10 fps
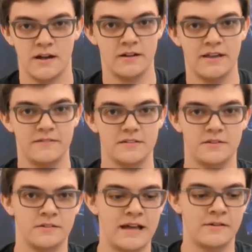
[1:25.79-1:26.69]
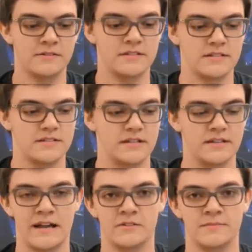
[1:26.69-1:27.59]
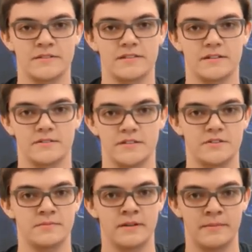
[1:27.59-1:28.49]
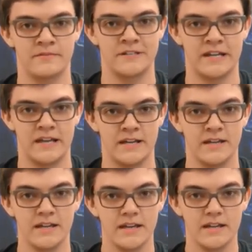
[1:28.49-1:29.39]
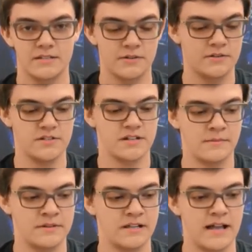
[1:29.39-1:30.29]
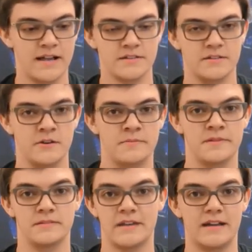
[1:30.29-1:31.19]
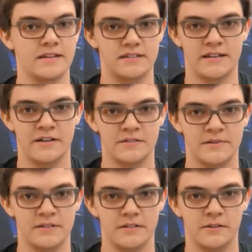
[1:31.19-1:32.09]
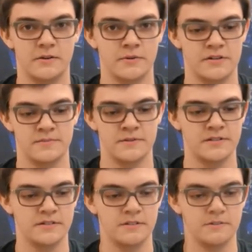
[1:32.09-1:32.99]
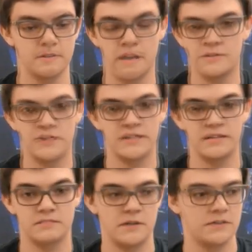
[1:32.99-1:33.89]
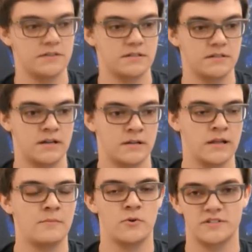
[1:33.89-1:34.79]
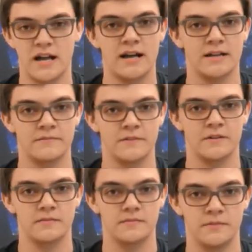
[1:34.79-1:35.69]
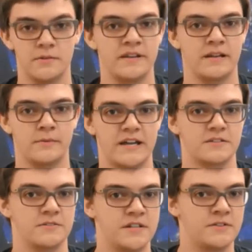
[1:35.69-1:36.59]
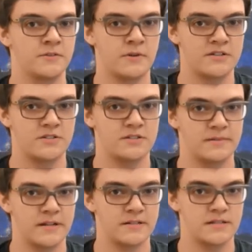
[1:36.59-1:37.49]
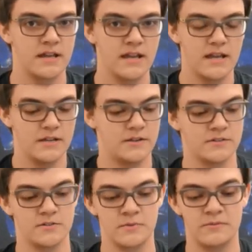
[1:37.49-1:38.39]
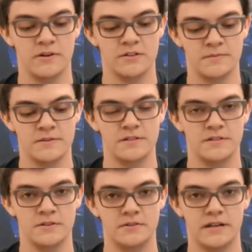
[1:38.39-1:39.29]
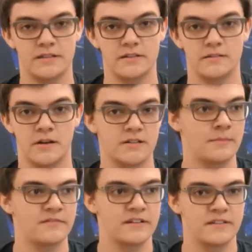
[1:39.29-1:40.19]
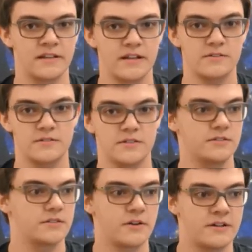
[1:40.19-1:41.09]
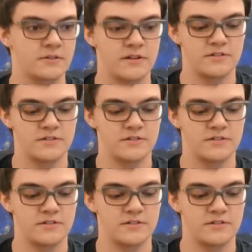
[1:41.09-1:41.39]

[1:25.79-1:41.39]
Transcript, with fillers: On Canvas, you're allowed to see announcements that your teachers put up every day. So you just come into class, you open that day's announcement, you look at what you're supposed to do, and you really, just get started. There's a lot more time for you being able to ask your teacher questions because you can just read what you're supposed to do, and then on top of anything else, you can just go ask